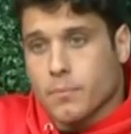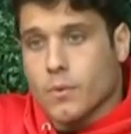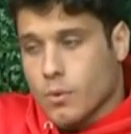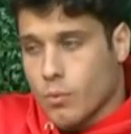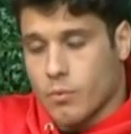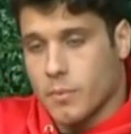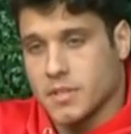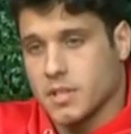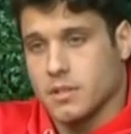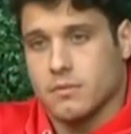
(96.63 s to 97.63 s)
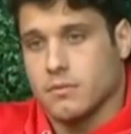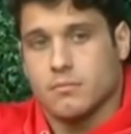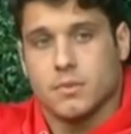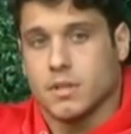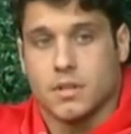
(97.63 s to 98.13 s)
One of them I did.
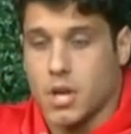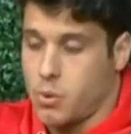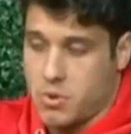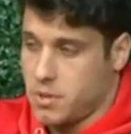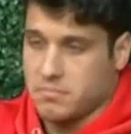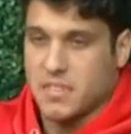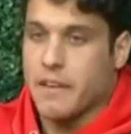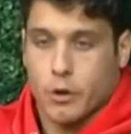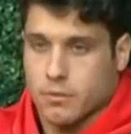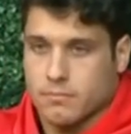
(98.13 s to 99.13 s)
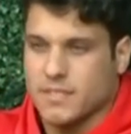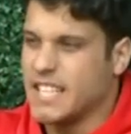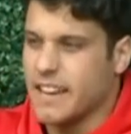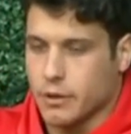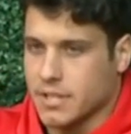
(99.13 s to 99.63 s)
The other one, never,
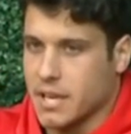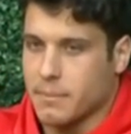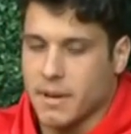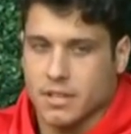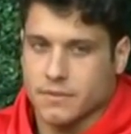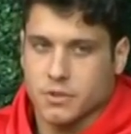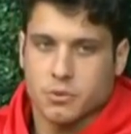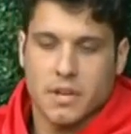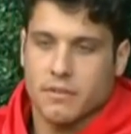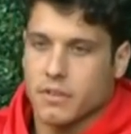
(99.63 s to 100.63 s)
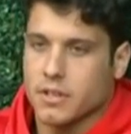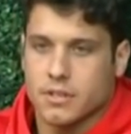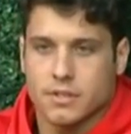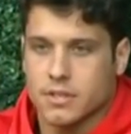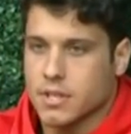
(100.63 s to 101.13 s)
never. Dated my cousin for two and a half
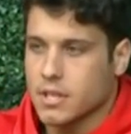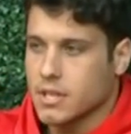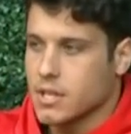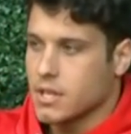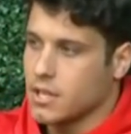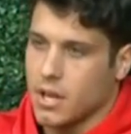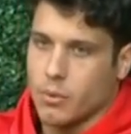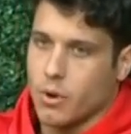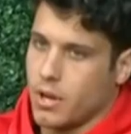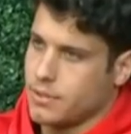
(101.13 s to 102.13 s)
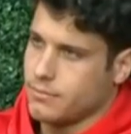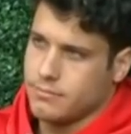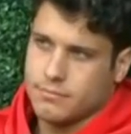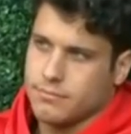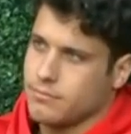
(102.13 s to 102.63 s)
years. The other
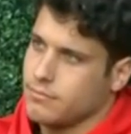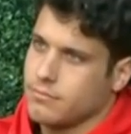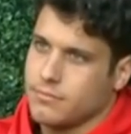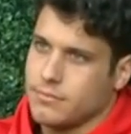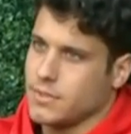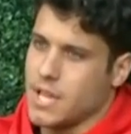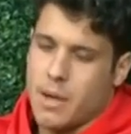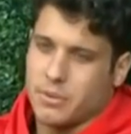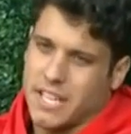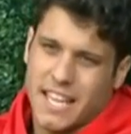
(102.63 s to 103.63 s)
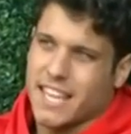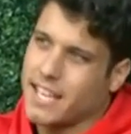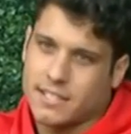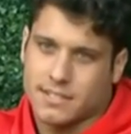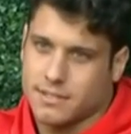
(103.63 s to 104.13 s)
one, it was like a kiss.
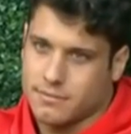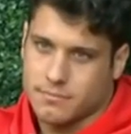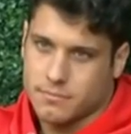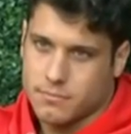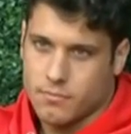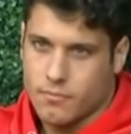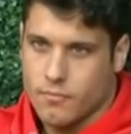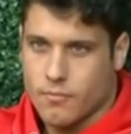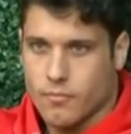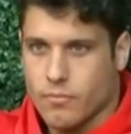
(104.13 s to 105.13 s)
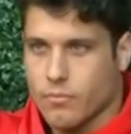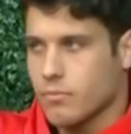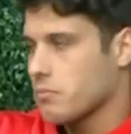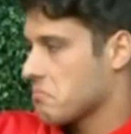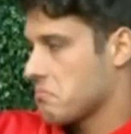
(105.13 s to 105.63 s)
You don't hook up with a lot of girls, right?
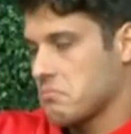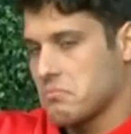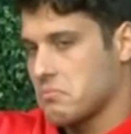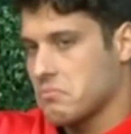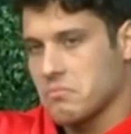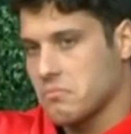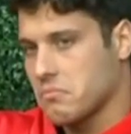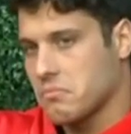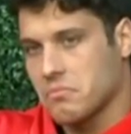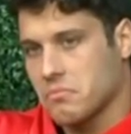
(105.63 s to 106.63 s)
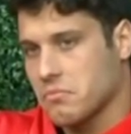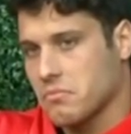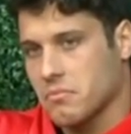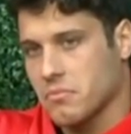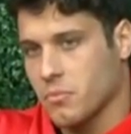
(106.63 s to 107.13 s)
Yeah, I could tell.
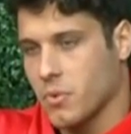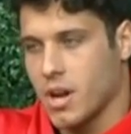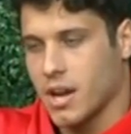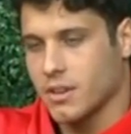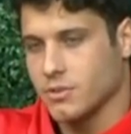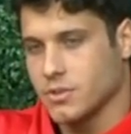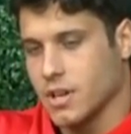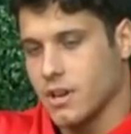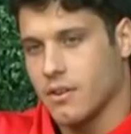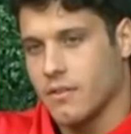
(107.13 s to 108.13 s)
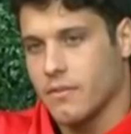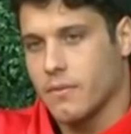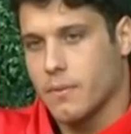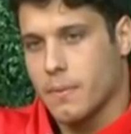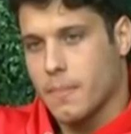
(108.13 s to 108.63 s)
Wow. can you Because you're the
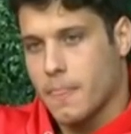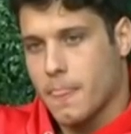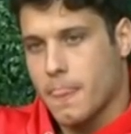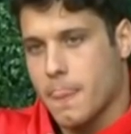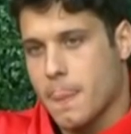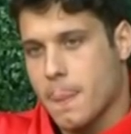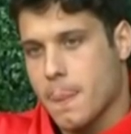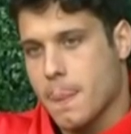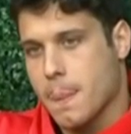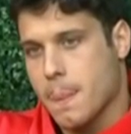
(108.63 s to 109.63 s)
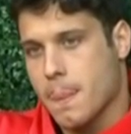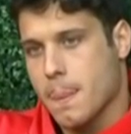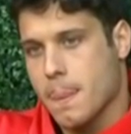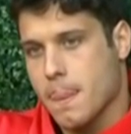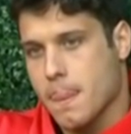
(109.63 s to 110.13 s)
man, dude. Because he has a lot
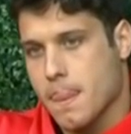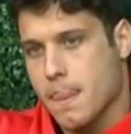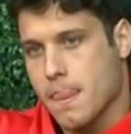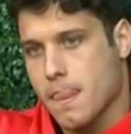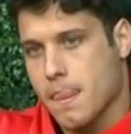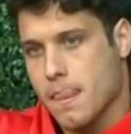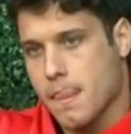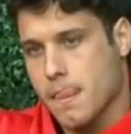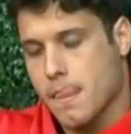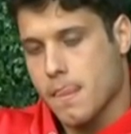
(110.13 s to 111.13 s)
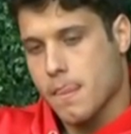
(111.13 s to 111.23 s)
of options.